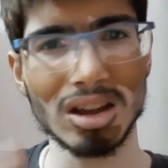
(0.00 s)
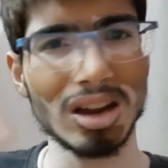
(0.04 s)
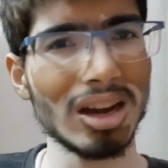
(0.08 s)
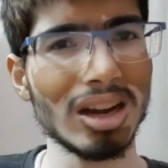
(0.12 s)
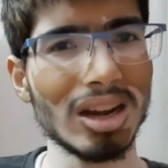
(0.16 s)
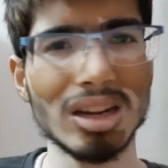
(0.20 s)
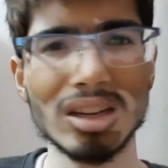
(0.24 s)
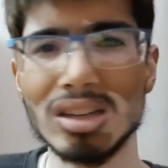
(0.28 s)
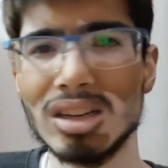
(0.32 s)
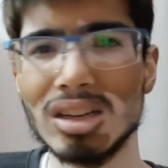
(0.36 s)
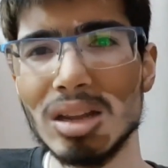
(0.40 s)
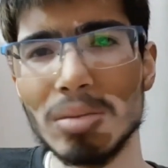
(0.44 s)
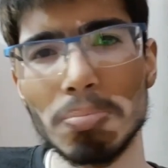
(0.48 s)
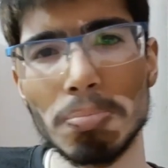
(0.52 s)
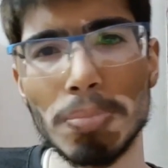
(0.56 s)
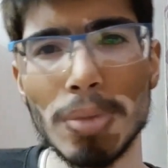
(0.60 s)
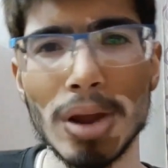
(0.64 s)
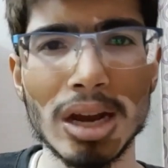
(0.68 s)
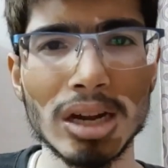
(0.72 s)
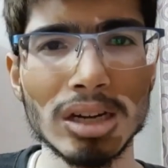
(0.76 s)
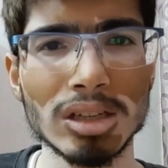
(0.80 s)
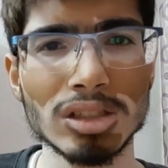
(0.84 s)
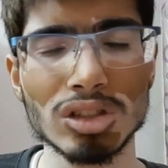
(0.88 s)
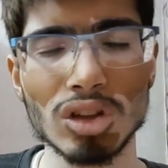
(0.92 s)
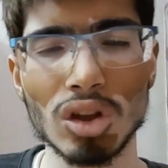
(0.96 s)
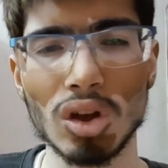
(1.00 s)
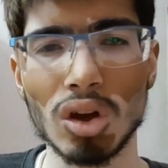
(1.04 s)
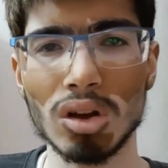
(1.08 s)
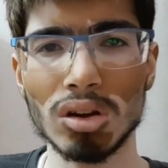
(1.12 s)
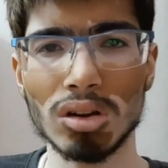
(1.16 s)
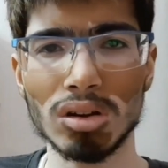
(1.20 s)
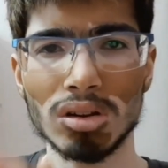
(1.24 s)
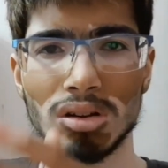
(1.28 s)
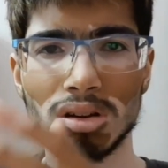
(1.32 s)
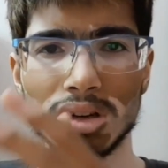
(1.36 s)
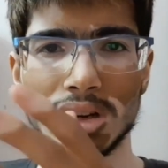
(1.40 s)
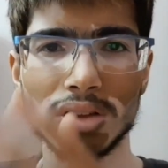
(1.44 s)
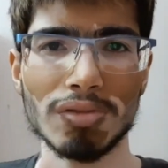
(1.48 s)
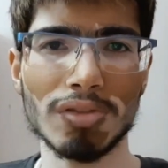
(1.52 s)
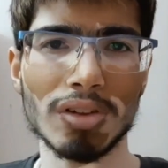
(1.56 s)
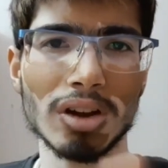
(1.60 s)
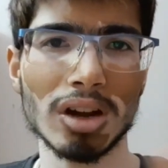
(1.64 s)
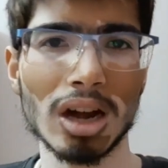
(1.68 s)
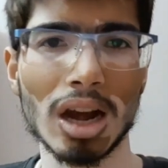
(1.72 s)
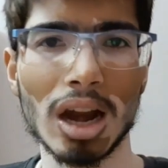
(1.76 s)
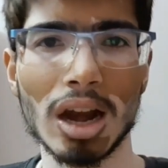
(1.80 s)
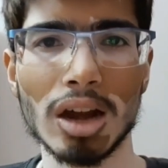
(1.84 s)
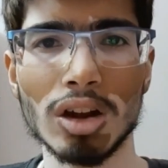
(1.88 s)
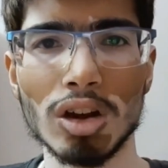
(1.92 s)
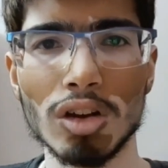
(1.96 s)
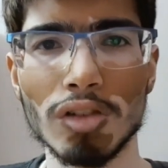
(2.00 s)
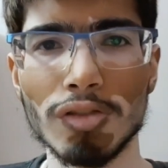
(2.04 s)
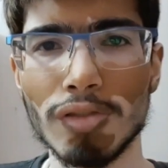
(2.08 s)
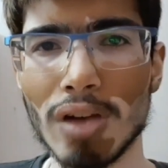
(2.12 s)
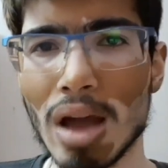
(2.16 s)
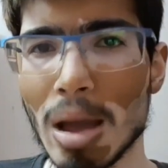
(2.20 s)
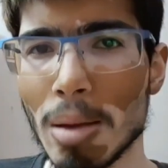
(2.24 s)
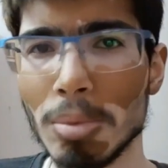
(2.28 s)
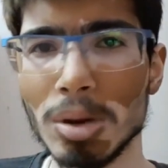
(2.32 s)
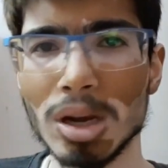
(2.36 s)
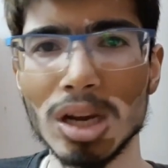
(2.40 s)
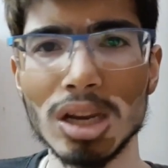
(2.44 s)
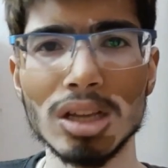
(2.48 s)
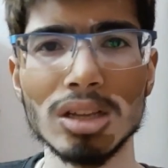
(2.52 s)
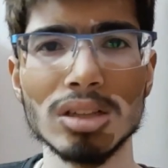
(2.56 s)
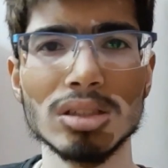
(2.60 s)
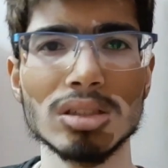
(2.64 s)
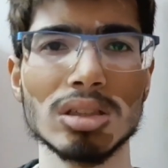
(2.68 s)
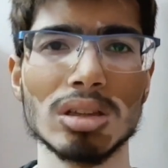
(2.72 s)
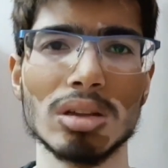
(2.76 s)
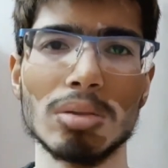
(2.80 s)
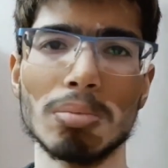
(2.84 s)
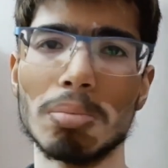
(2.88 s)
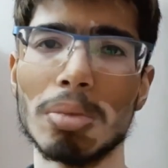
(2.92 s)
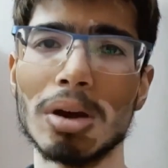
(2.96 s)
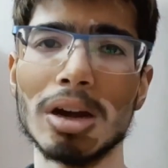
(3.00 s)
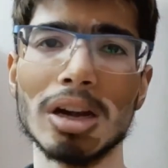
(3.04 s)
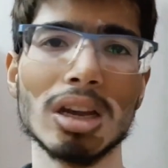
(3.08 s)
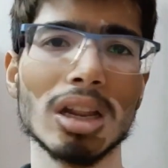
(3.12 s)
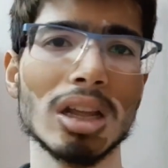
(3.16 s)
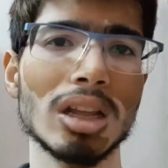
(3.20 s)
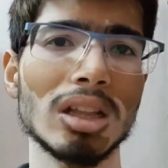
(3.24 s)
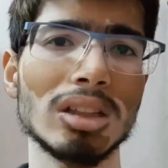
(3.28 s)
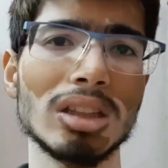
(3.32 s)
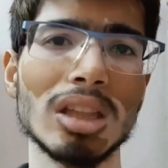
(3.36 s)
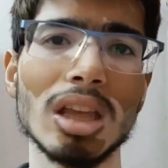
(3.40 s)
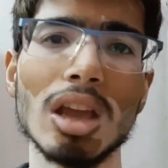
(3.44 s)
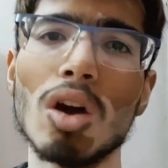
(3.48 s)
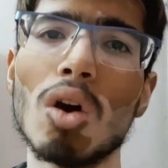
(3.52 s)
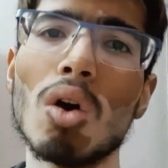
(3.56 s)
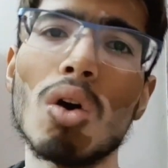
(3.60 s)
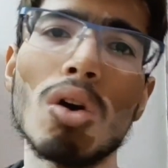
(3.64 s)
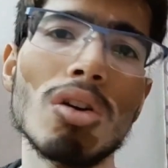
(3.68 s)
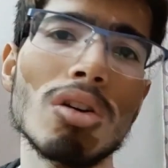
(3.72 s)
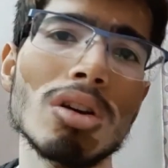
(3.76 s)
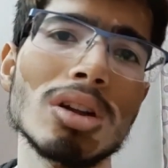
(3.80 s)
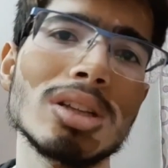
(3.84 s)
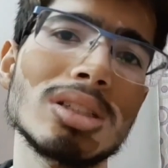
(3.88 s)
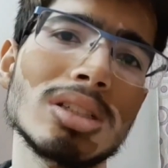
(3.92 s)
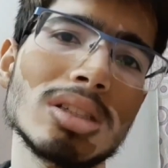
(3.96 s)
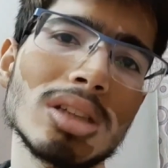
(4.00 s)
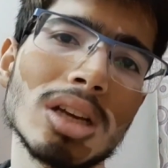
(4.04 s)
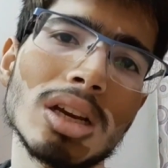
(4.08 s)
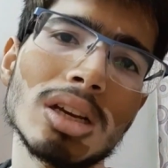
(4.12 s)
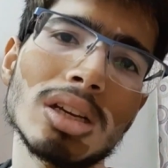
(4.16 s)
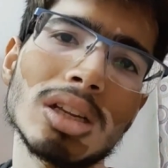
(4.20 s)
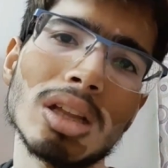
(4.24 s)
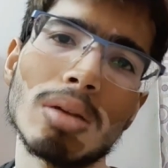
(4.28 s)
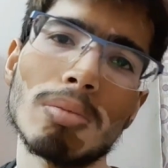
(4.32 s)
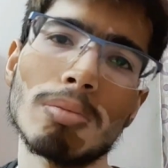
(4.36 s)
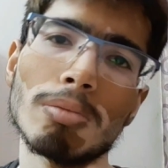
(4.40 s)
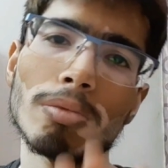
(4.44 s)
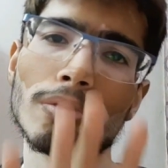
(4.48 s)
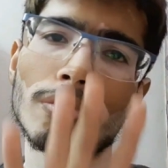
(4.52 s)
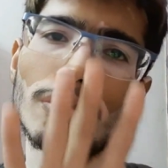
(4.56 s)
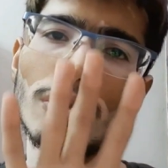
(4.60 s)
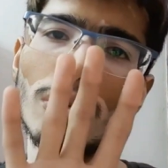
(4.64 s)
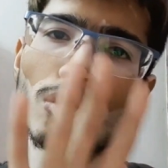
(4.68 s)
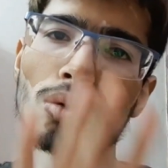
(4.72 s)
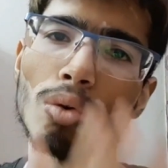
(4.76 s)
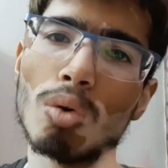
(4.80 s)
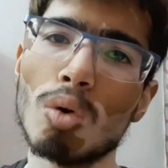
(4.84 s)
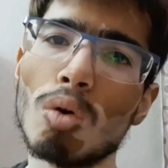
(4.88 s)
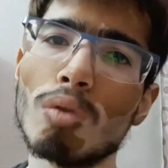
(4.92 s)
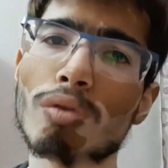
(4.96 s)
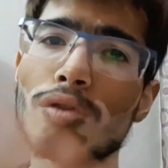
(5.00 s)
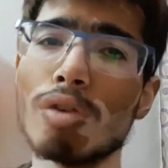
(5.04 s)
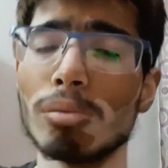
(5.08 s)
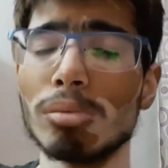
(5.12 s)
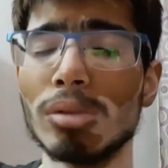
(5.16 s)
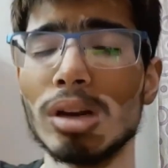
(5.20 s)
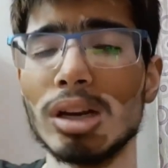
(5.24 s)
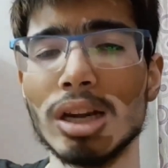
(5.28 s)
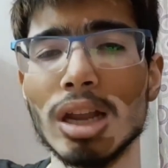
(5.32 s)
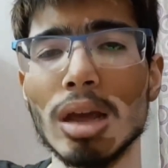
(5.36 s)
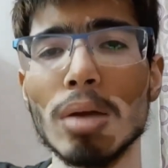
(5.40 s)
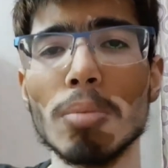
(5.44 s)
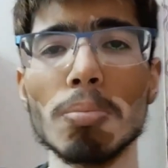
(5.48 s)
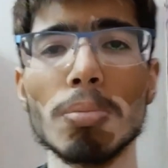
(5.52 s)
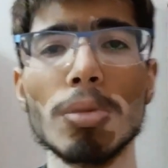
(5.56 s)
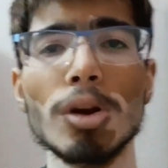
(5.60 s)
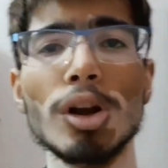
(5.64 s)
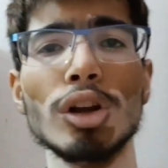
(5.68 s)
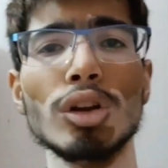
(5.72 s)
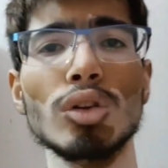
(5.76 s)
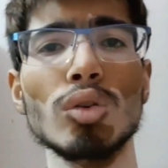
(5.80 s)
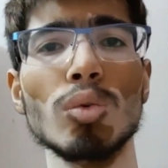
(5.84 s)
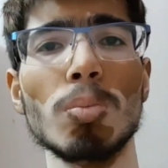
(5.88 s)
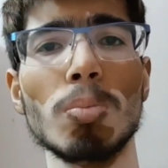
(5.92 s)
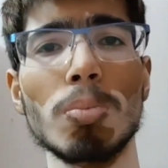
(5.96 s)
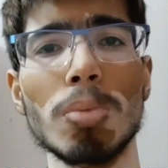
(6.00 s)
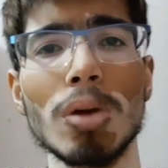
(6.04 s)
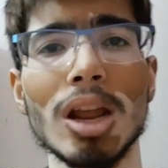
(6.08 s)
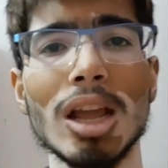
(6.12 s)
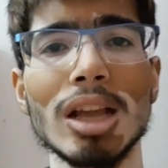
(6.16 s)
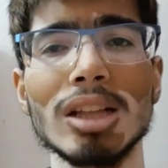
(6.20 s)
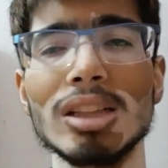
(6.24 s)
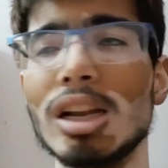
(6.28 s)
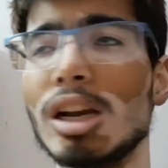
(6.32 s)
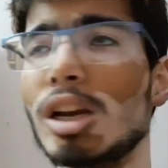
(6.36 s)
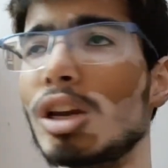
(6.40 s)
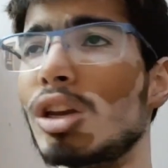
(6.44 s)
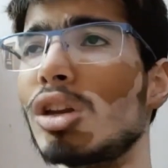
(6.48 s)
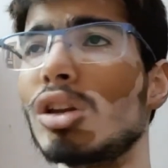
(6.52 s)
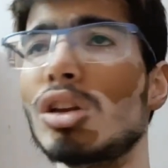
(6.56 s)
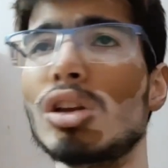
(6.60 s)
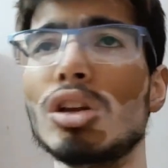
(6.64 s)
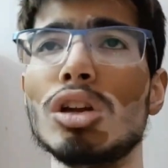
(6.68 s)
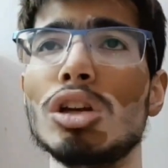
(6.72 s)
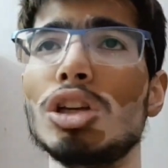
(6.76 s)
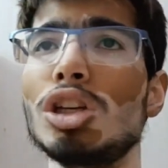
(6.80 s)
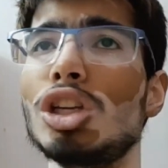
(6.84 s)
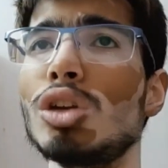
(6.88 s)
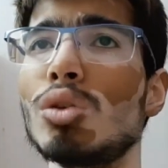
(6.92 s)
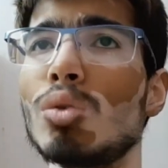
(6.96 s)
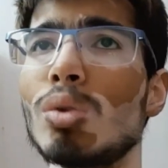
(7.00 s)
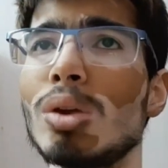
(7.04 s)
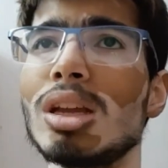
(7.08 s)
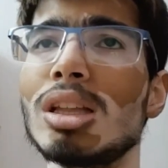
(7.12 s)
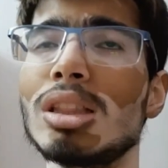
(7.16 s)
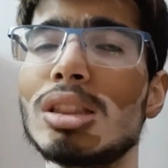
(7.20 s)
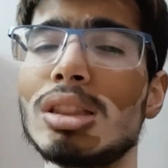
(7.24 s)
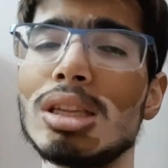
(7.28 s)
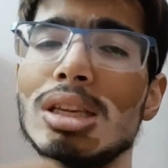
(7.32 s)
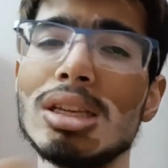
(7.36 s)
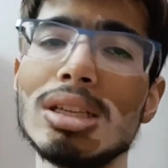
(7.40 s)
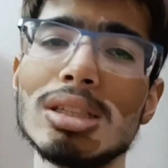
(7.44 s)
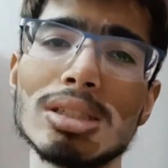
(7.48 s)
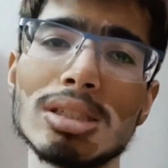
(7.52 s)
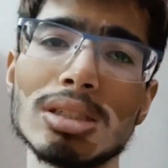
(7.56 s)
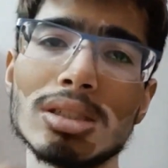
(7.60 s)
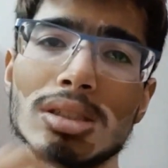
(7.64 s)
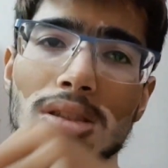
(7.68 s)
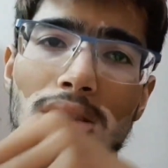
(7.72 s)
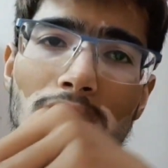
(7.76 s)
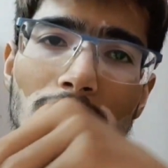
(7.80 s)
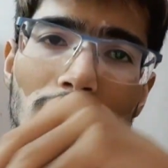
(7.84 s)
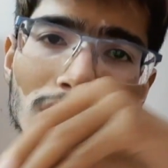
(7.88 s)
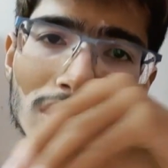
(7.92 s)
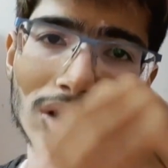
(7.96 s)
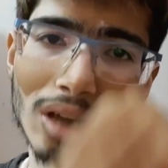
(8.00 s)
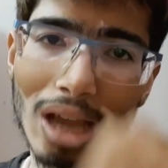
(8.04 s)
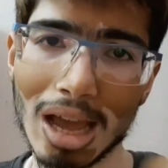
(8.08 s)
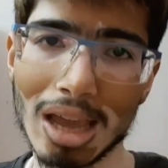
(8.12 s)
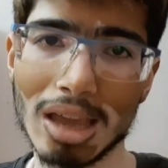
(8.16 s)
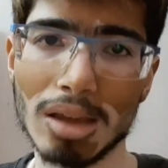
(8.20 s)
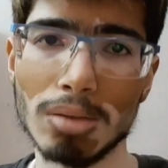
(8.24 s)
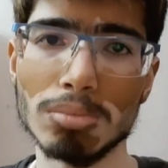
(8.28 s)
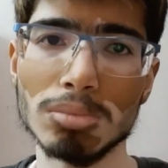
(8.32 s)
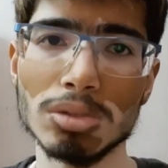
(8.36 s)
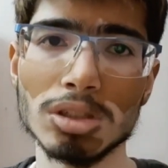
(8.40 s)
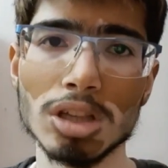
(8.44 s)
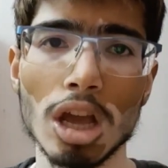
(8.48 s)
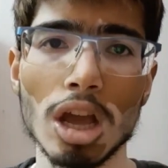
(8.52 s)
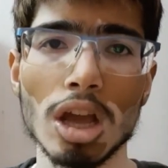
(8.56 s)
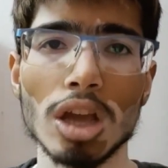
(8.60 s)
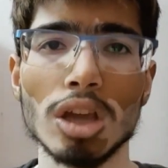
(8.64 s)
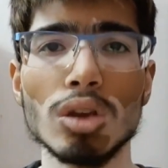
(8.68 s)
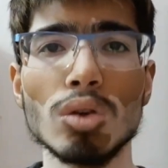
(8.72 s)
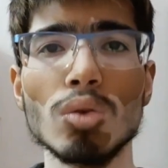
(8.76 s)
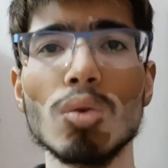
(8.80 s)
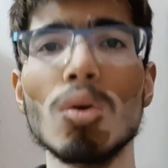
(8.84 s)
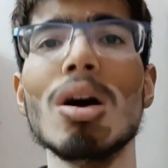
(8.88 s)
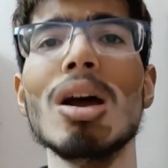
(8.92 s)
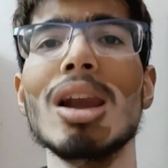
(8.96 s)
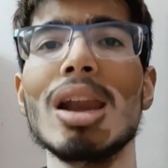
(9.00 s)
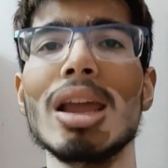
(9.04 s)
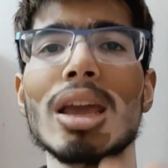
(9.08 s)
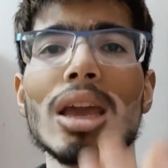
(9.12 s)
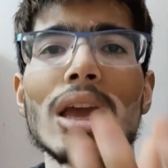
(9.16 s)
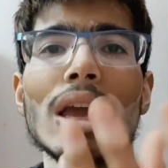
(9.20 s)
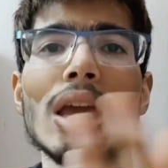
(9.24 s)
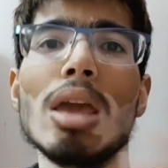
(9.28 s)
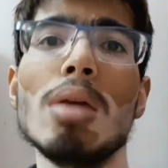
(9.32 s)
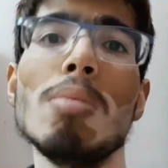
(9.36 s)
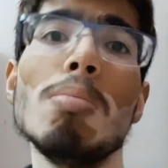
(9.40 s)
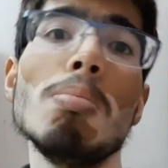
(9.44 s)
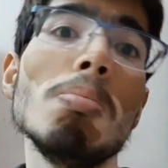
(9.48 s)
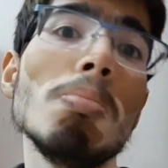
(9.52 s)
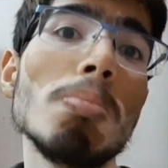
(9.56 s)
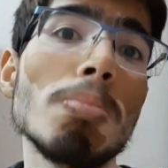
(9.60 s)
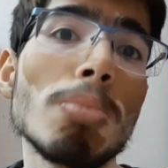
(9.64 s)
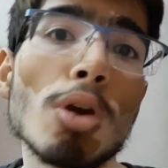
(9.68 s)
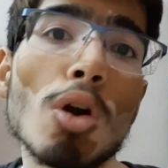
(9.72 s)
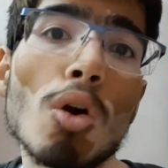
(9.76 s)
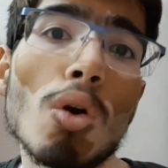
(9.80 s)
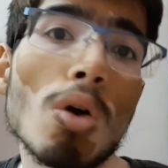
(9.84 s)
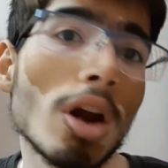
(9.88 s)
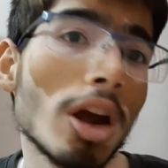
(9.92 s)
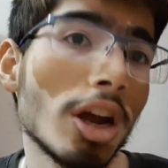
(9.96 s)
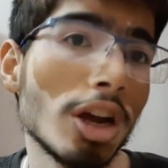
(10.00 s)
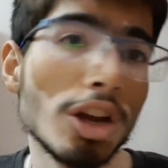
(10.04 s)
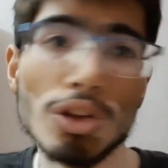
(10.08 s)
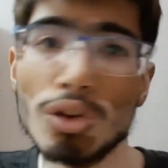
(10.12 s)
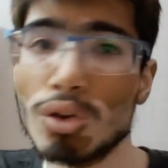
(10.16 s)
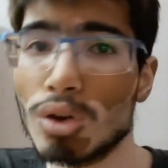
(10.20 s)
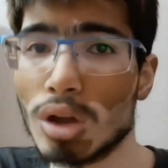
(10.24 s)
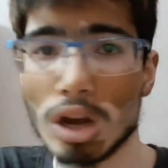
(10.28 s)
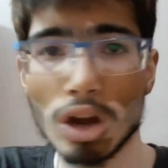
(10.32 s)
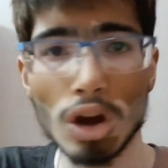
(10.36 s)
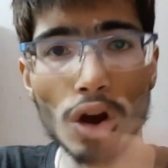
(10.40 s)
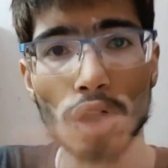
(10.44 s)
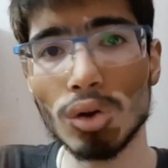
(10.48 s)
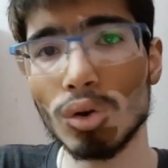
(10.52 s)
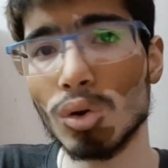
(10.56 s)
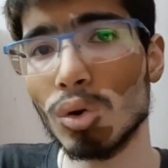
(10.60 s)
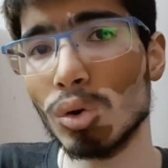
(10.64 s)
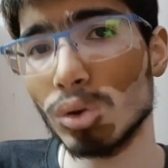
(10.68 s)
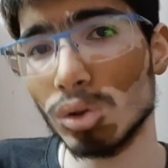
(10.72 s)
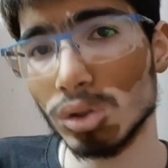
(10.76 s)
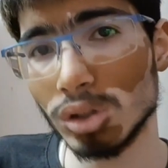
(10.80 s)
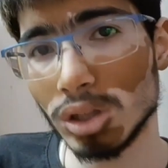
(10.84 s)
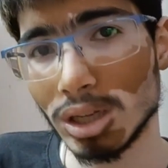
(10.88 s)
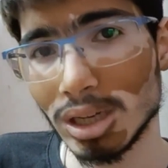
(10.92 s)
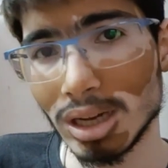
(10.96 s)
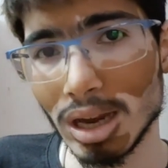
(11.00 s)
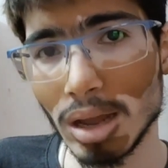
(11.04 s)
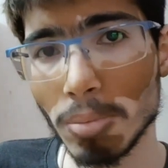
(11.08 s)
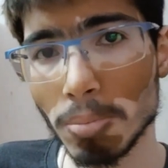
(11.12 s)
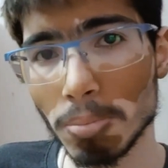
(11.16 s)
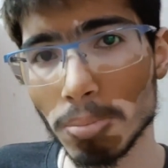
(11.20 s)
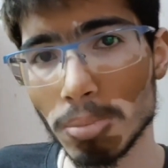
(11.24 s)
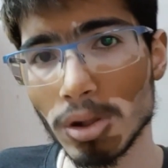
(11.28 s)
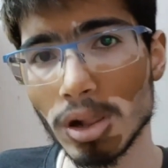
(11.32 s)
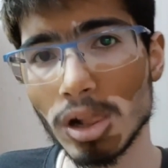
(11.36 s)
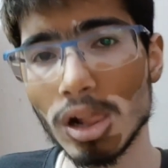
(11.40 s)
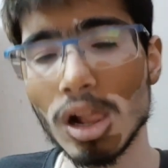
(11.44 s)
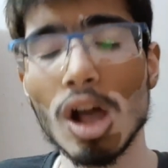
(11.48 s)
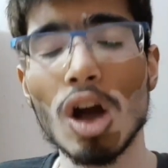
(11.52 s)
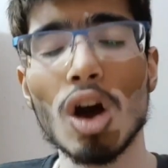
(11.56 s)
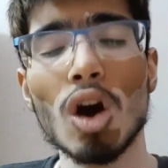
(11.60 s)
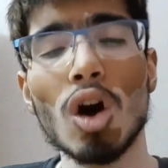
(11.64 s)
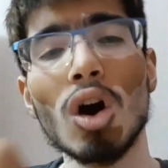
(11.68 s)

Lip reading: it depends on different kind of families, but they all restrict them to go from the temple to pray, that during these times you are like impure and you cannot go to the temple,